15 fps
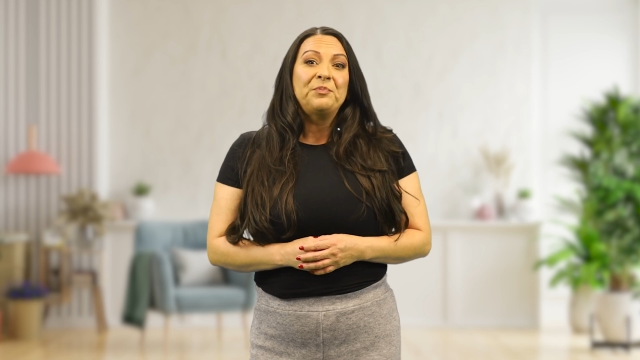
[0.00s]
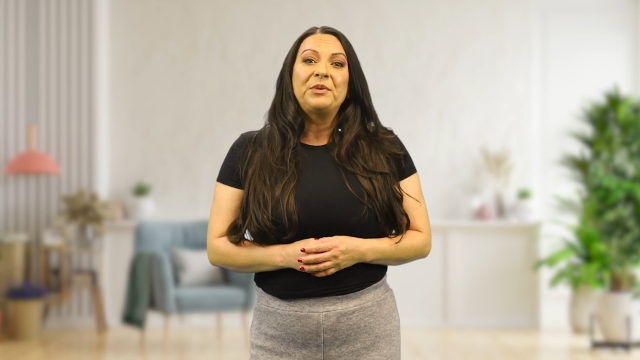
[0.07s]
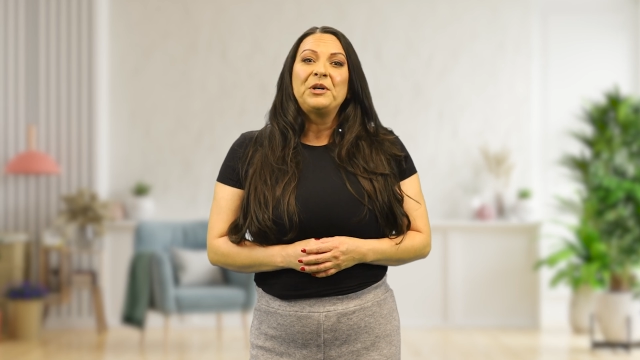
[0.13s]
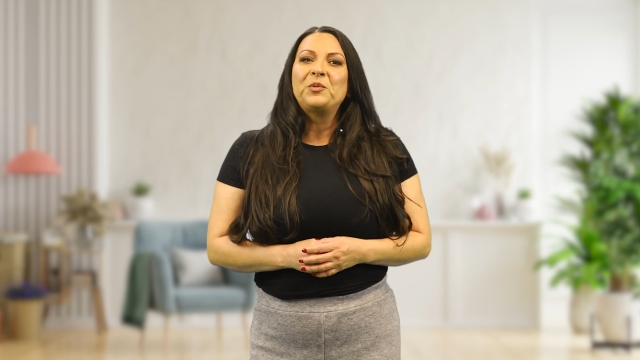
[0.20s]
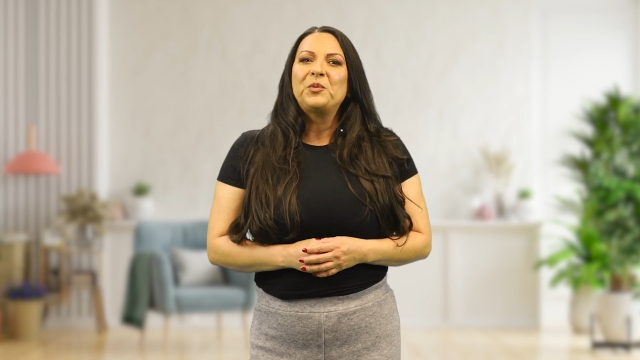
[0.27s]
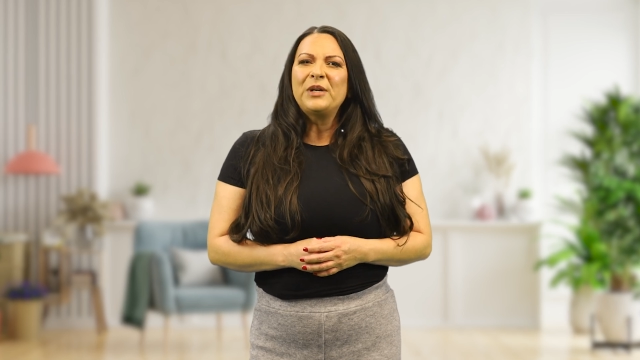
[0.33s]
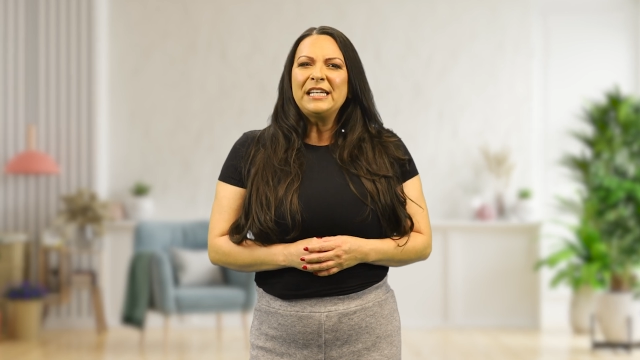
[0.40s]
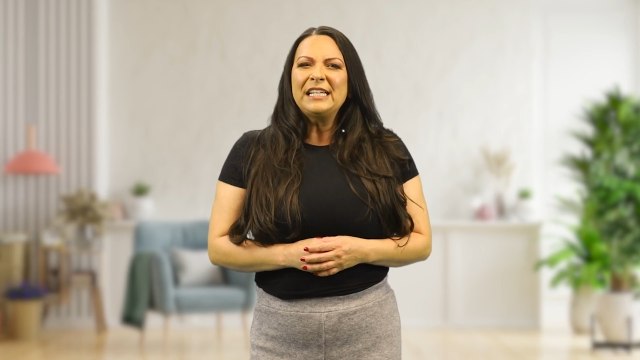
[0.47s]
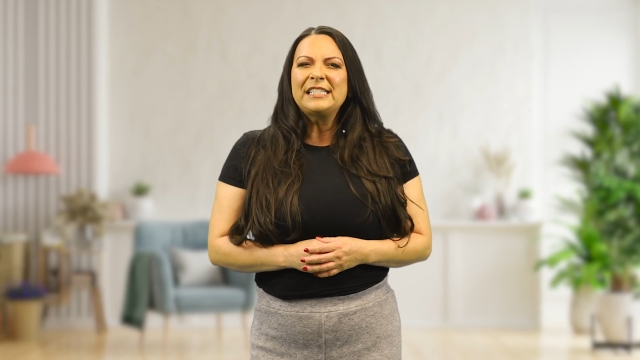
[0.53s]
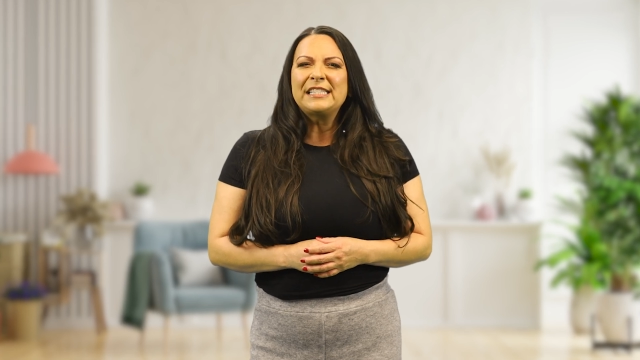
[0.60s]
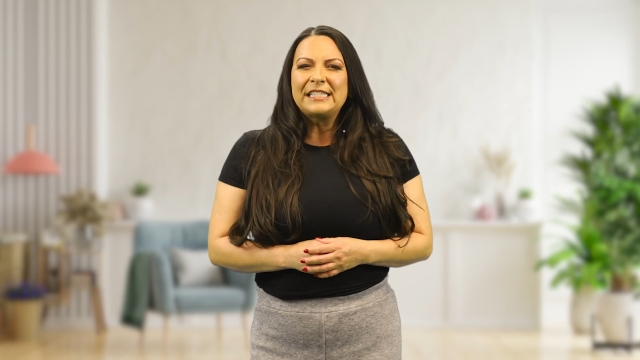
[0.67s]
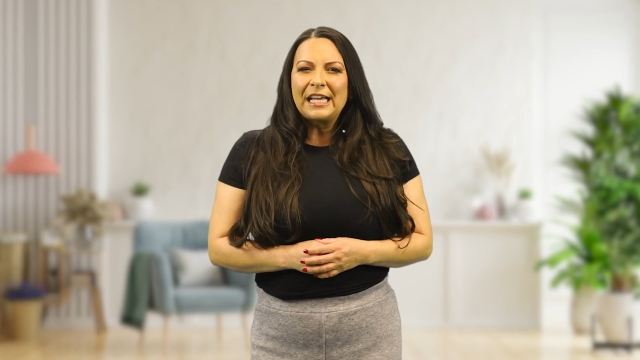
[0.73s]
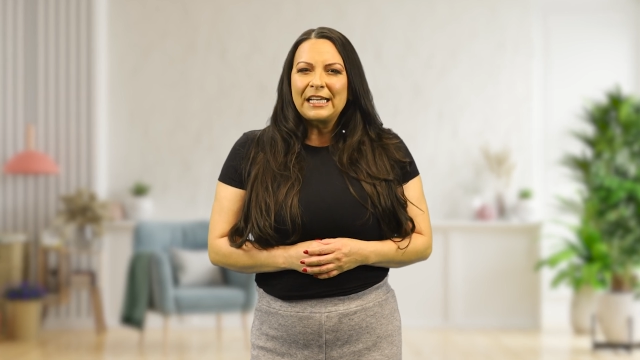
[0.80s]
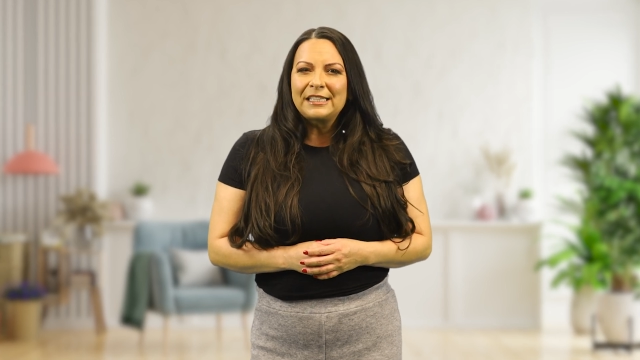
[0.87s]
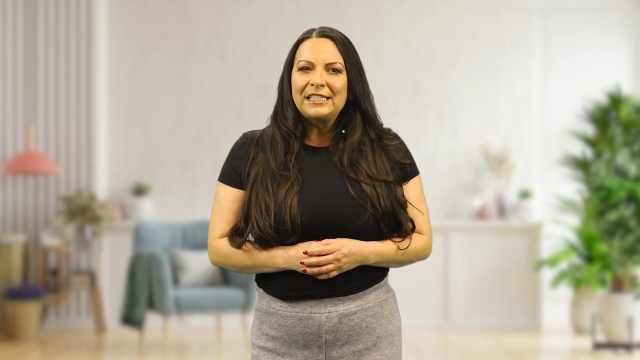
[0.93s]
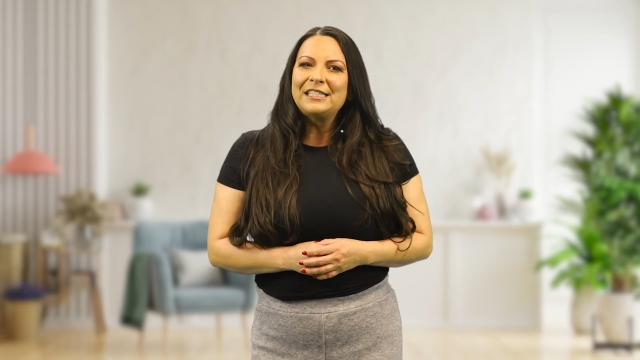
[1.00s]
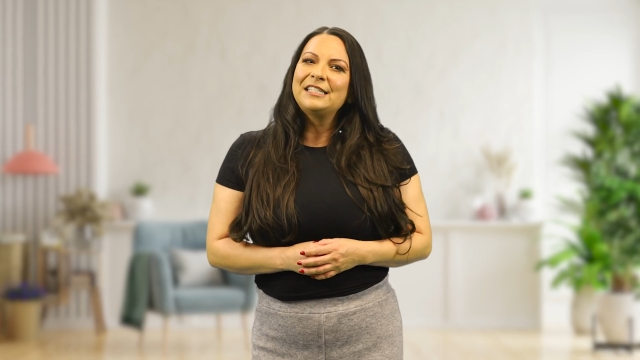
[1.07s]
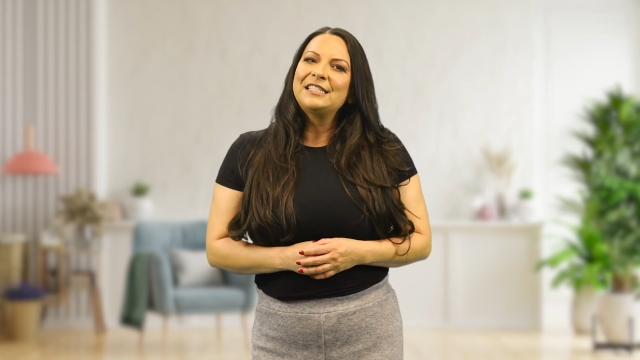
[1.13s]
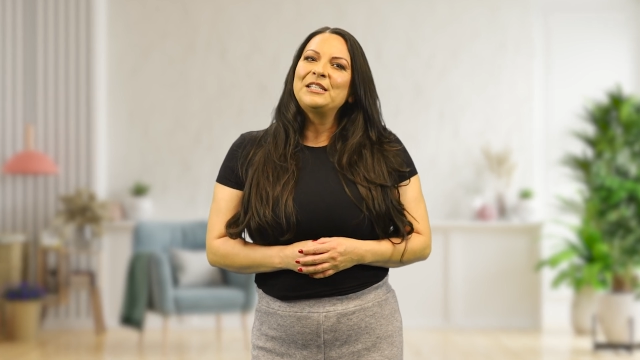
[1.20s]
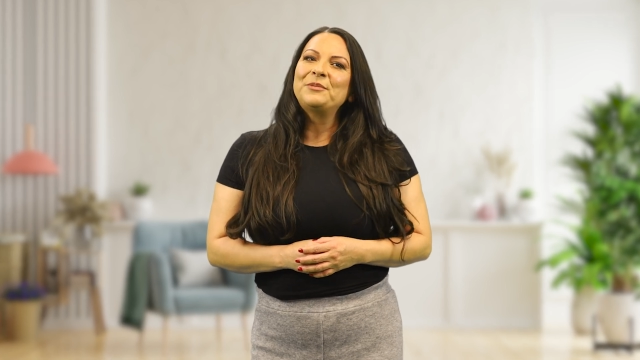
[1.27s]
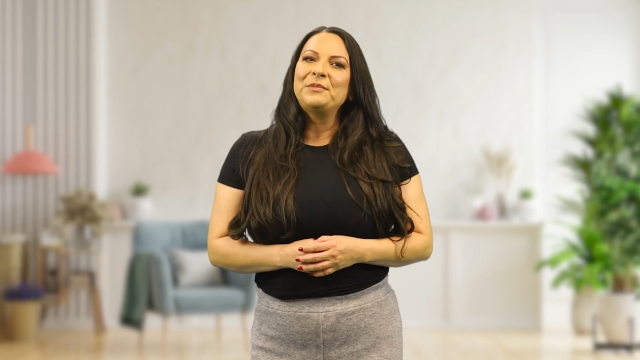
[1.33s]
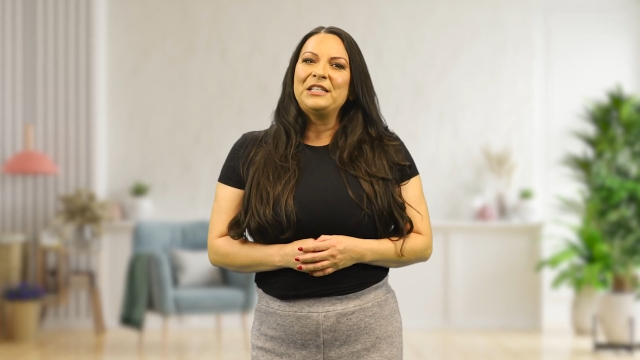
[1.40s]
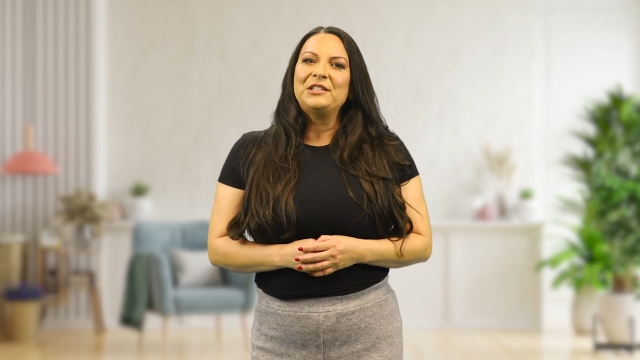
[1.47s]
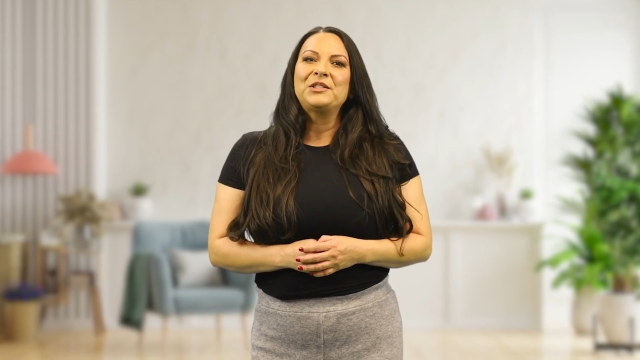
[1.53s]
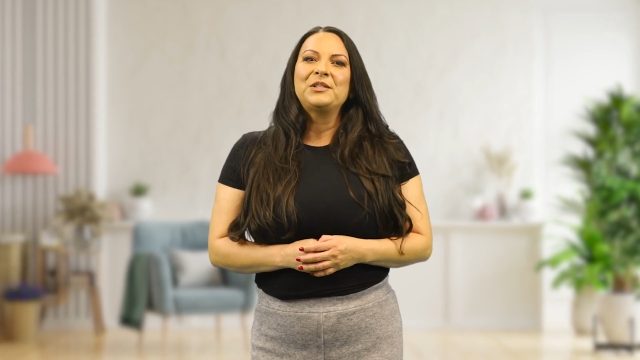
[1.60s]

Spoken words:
but what exactly does it mean